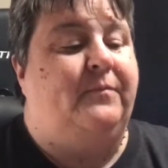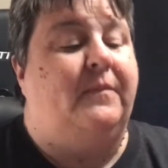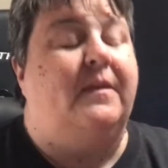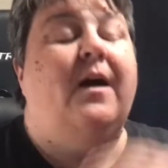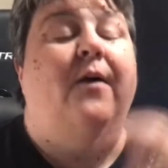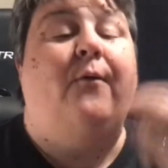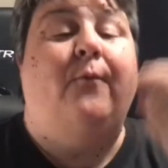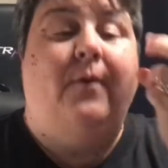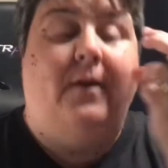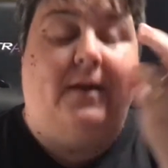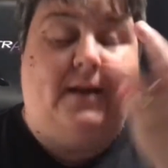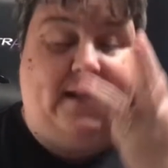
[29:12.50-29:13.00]

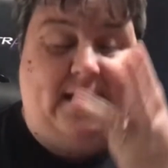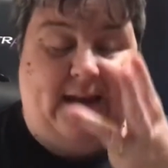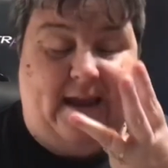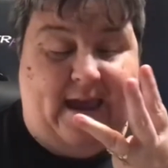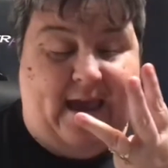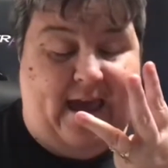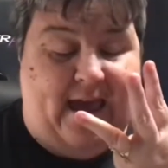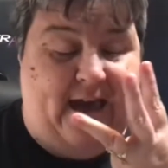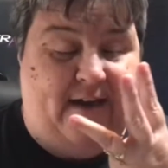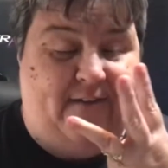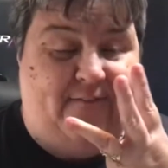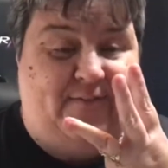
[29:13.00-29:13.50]
We're going to
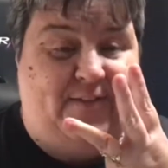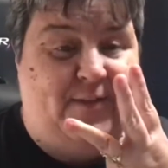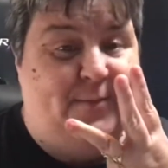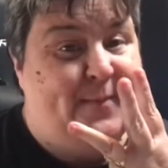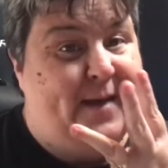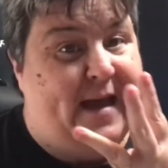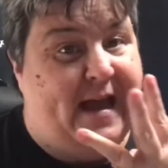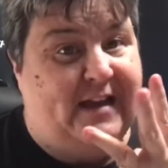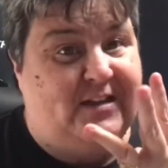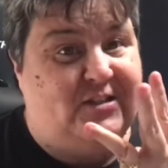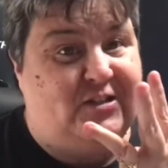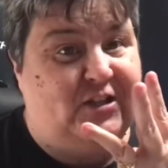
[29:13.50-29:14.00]
have the
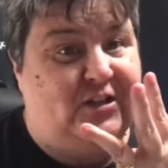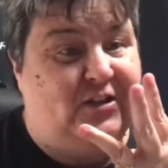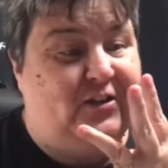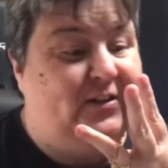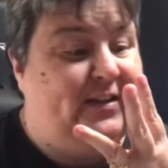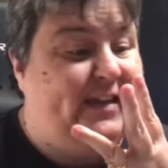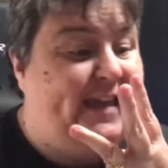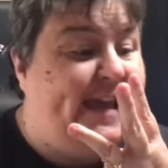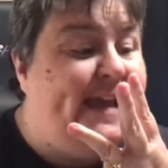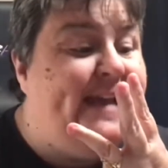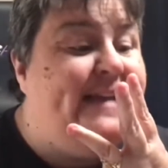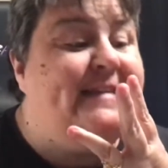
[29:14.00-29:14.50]
Magical
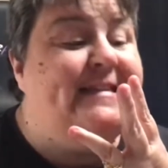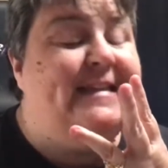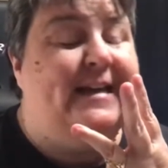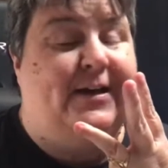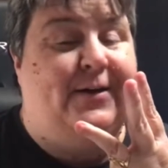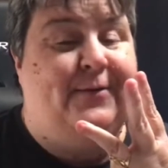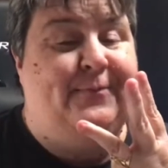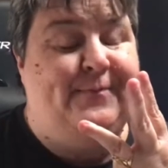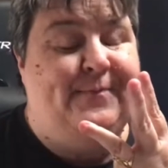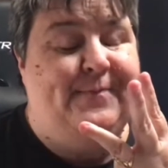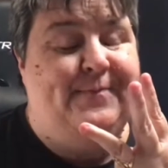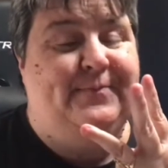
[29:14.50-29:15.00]

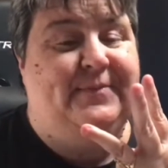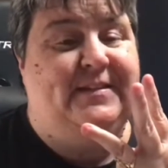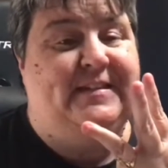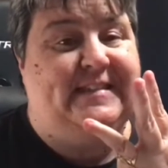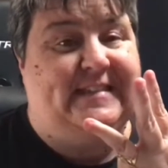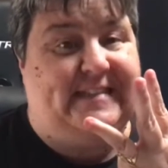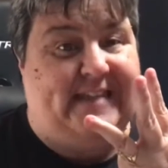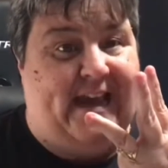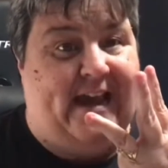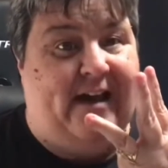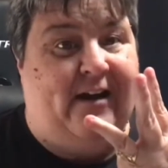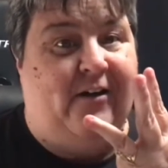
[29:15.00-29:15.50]
Kingdom
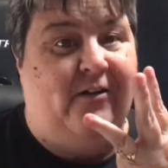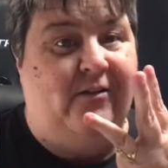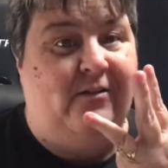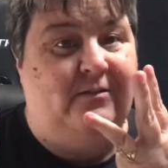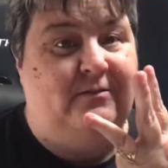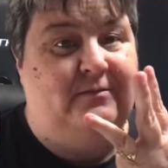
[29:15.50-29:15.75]
sale.